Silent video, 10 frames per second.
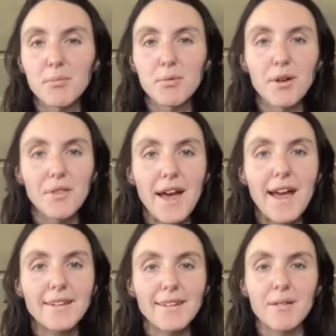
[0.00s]
put
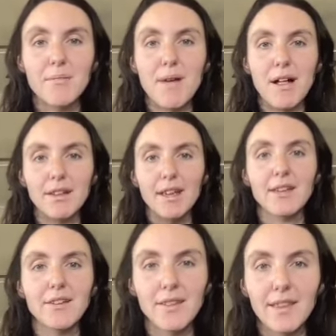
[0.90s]
that milk
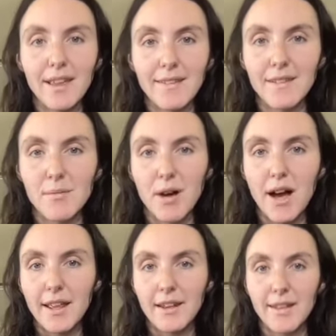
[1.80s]
into the Instant
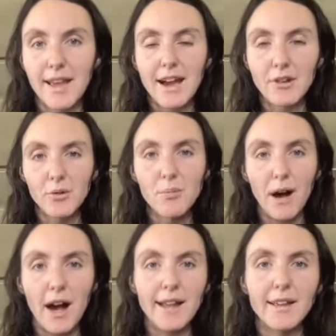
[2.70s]
Pot, into the actual
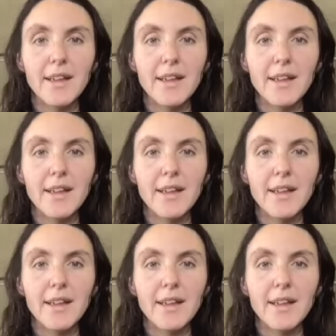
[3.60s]
pot,